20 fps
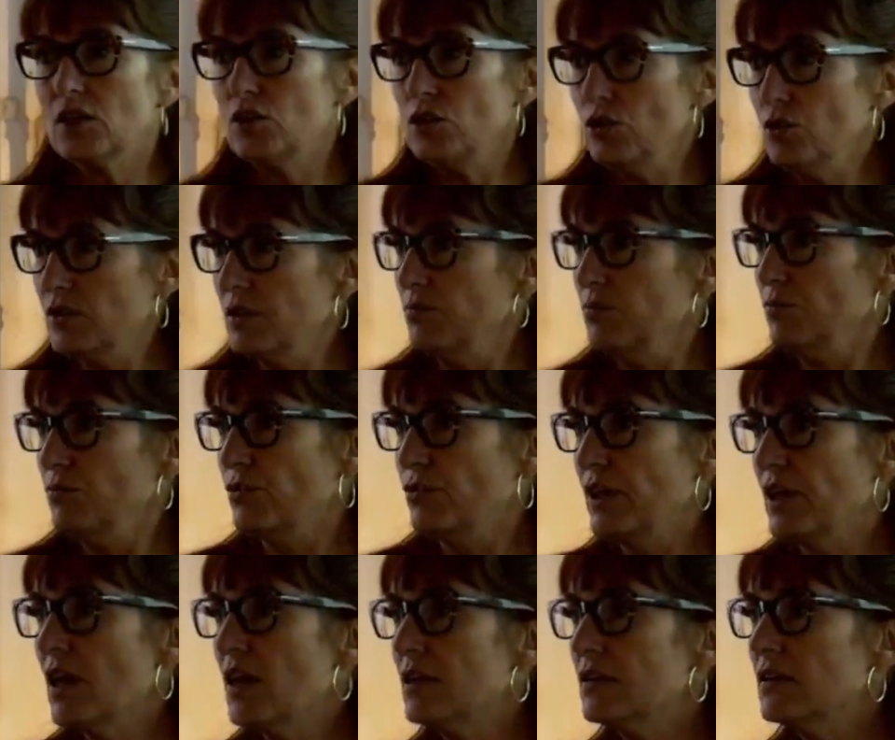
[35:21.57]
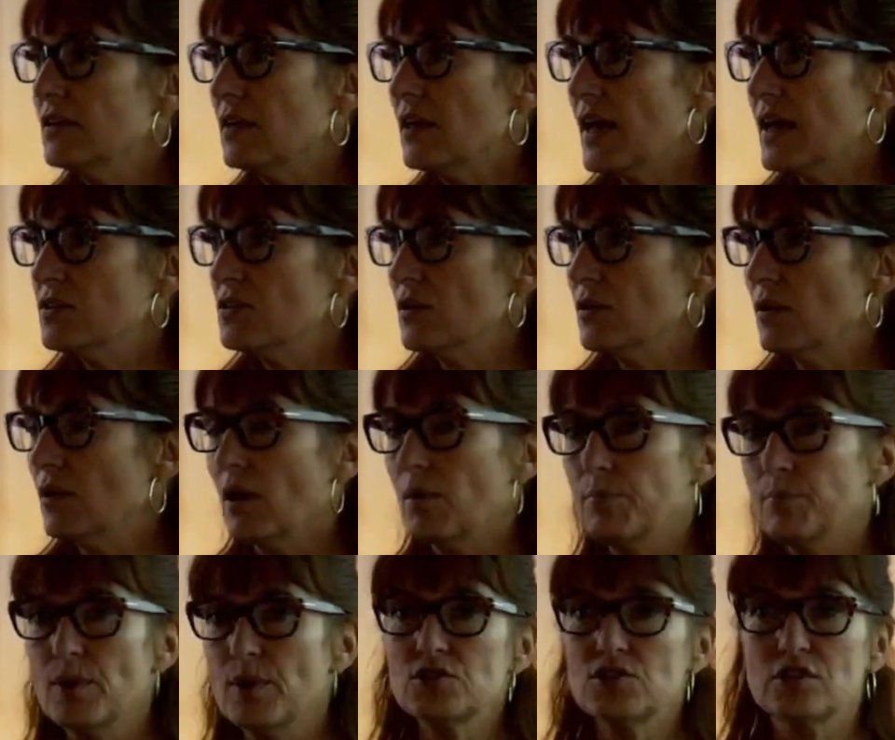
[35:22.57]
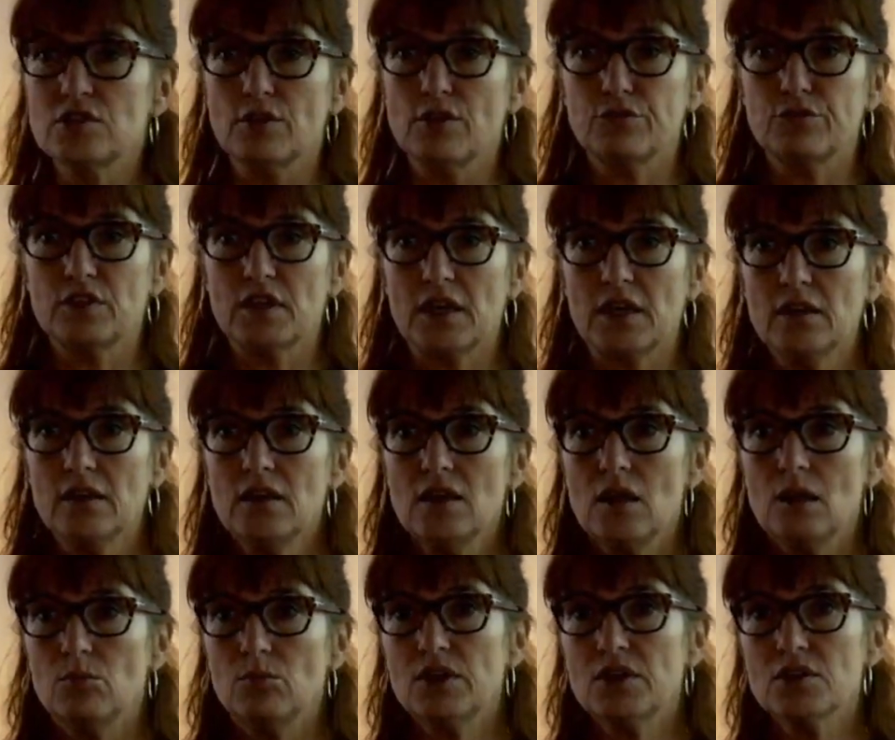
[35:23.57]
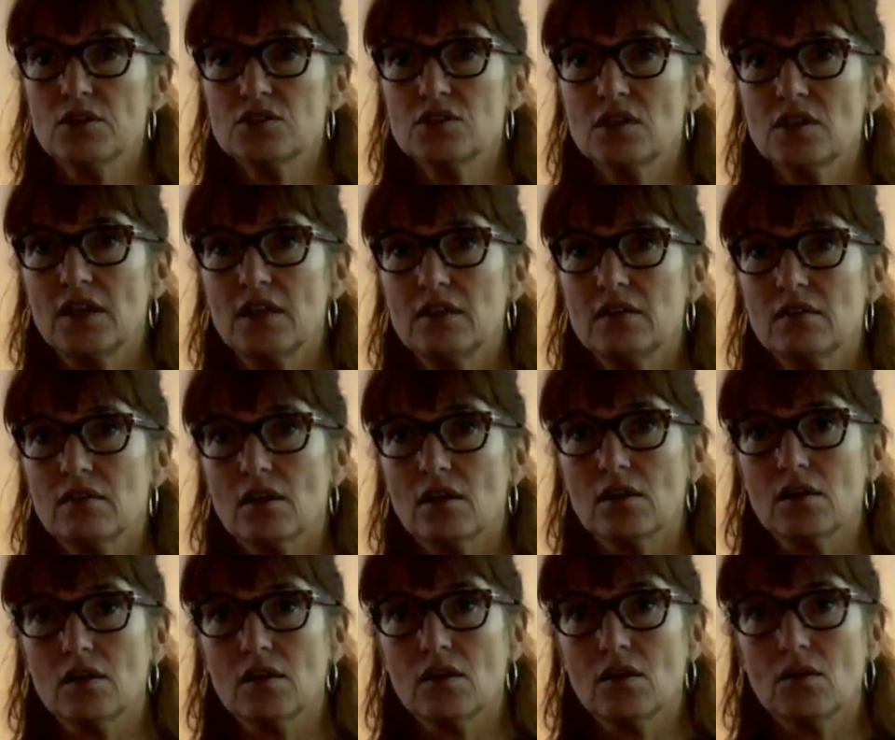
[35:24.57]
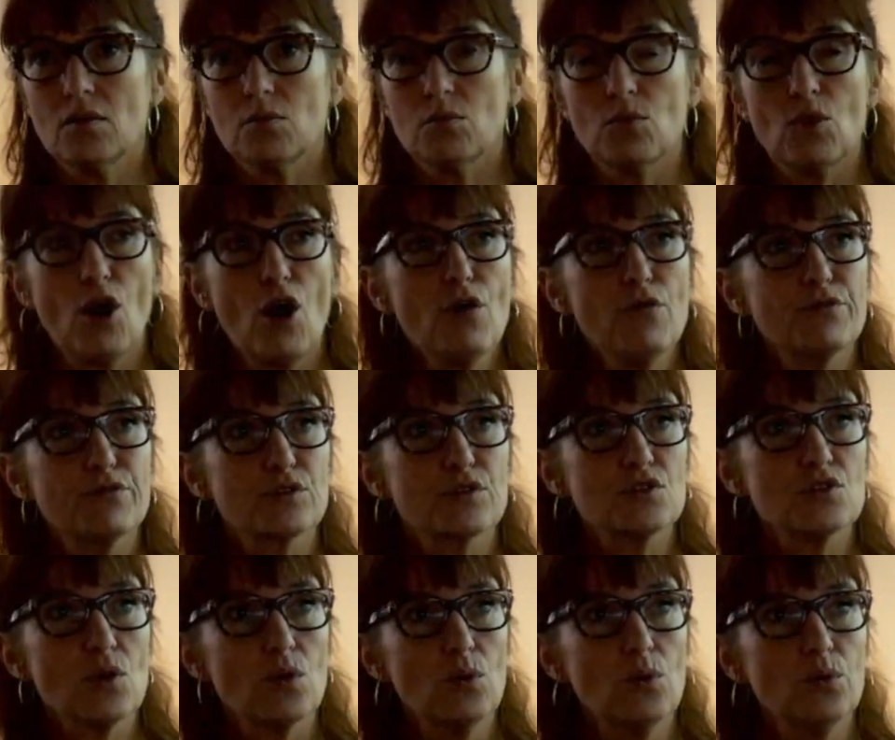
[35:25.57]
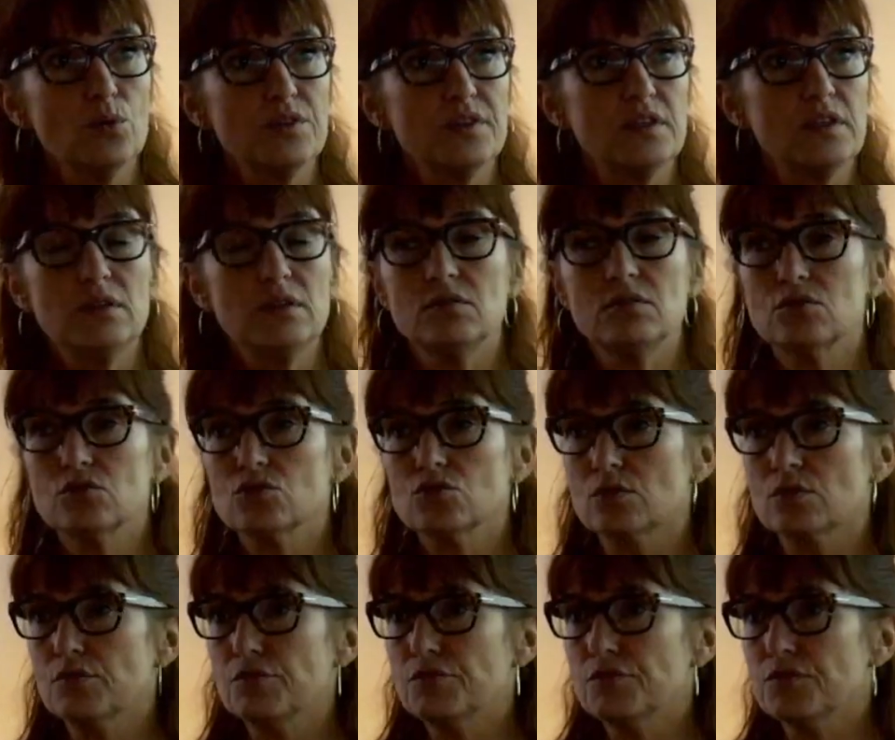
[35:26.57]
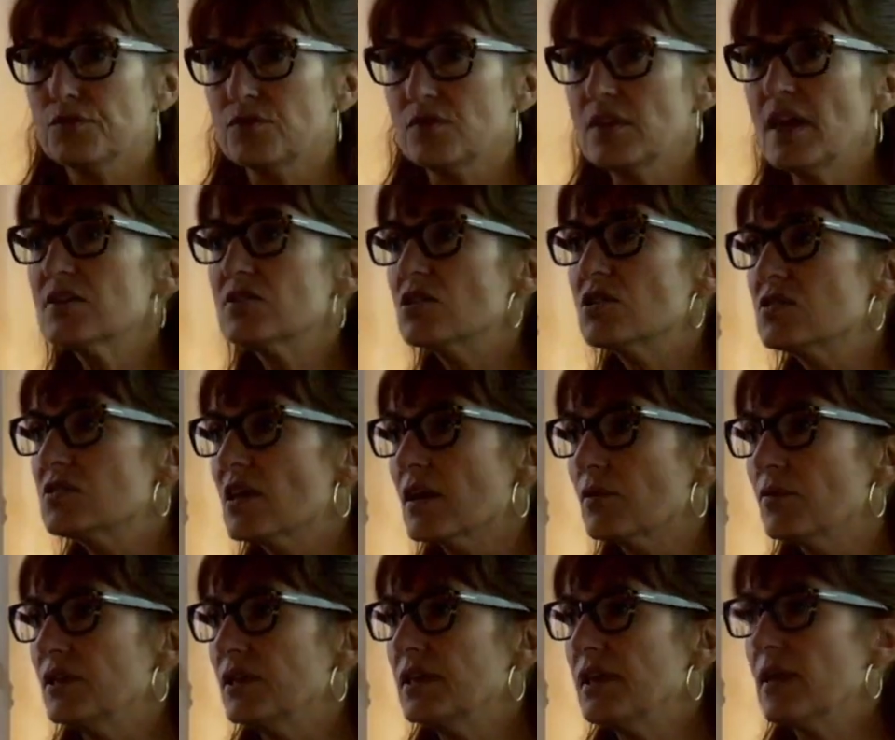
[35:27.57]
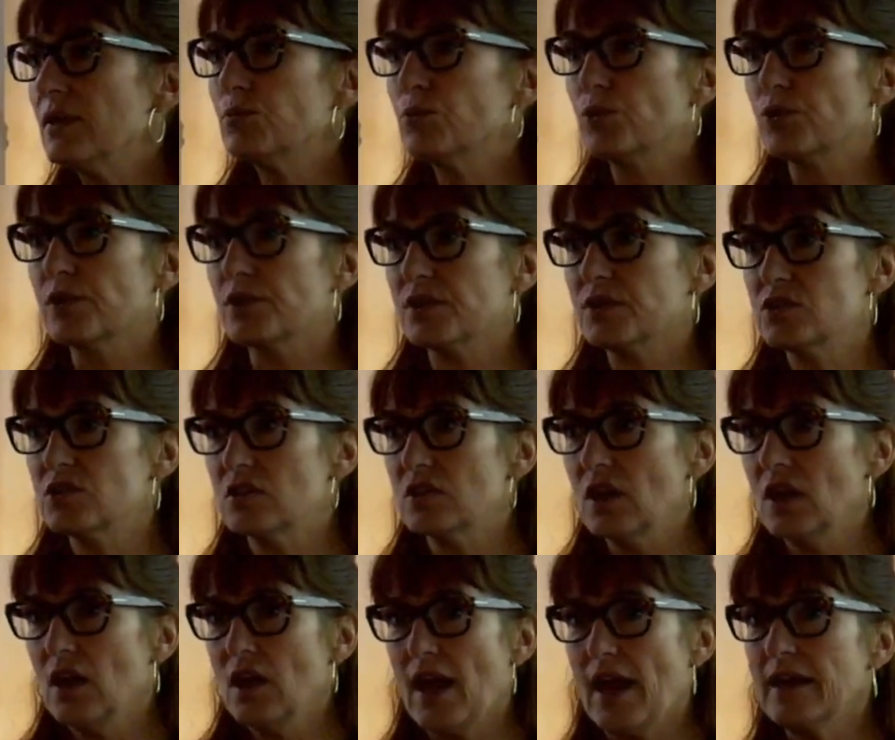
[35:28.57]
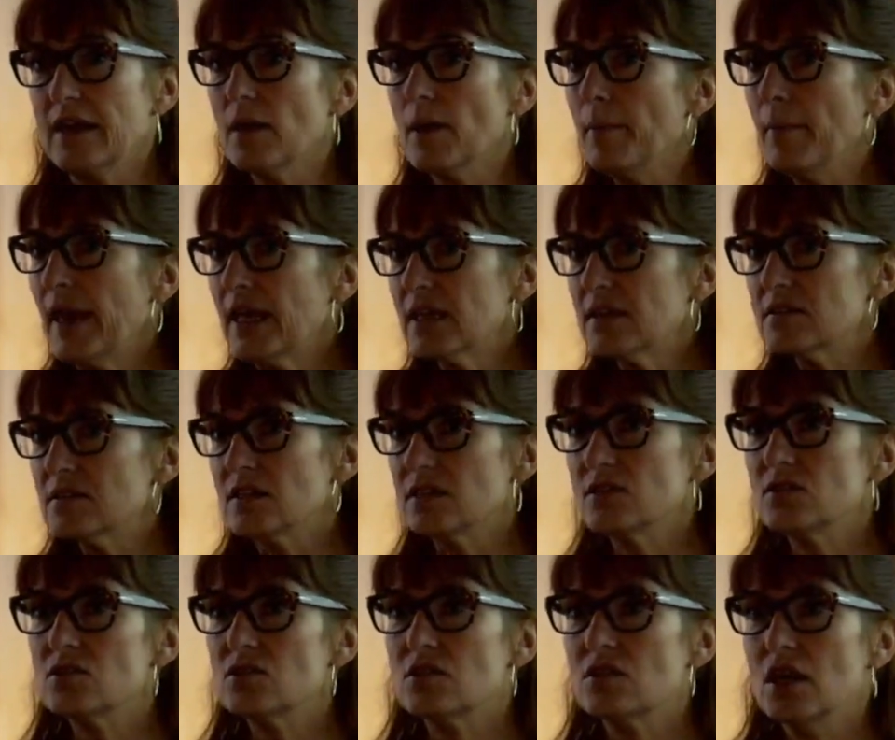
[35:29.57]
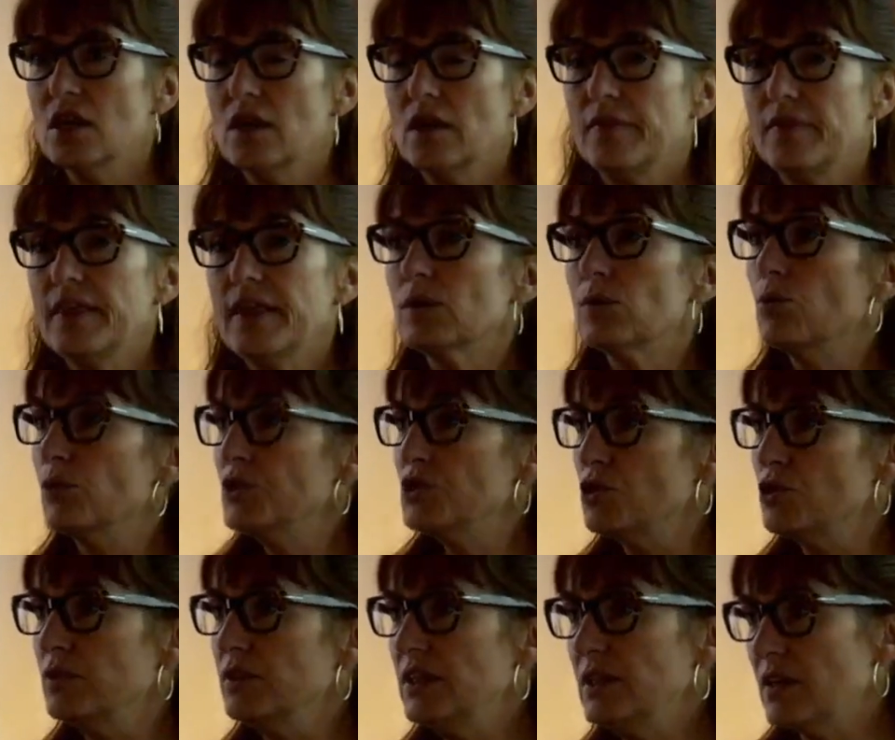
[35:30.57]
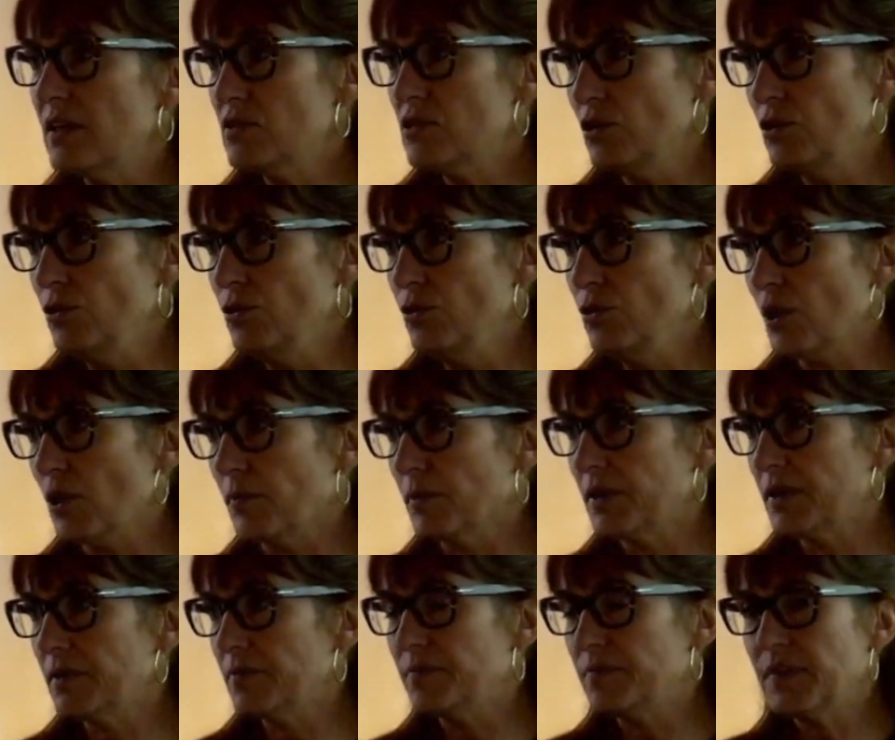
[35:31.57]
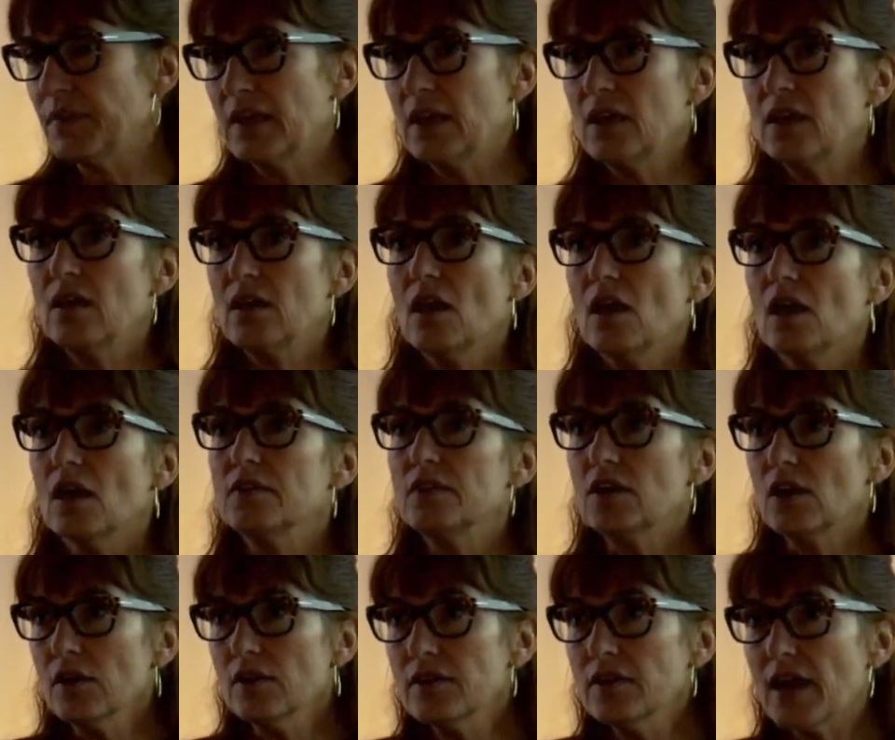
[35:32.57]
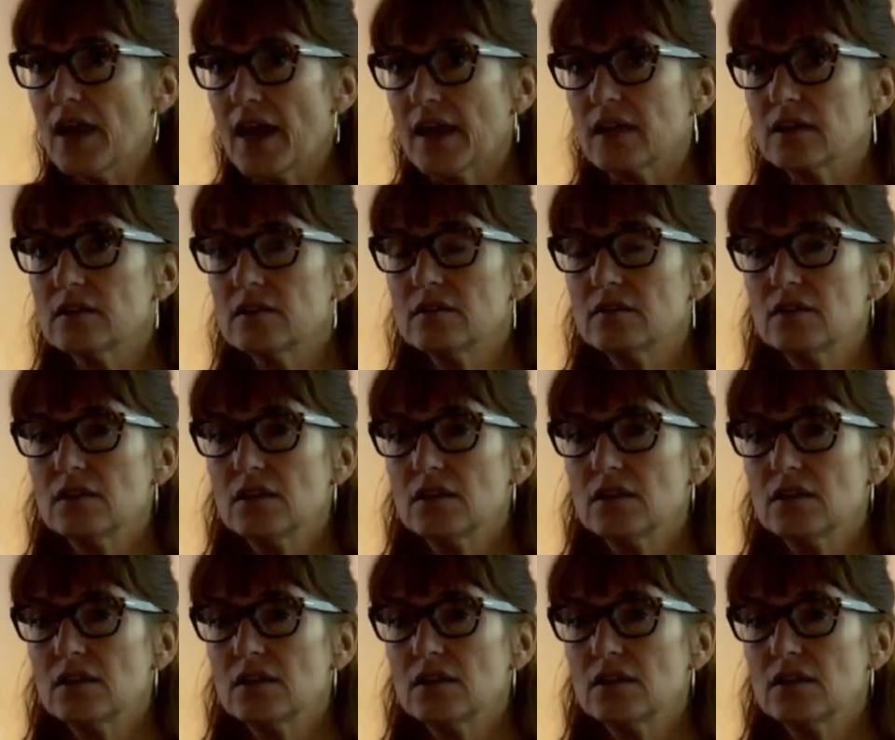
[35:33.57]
you can regard it as a positive thing because it offers all the sort of necessary networks and amenities that which you need as a newcomer. On the other hand,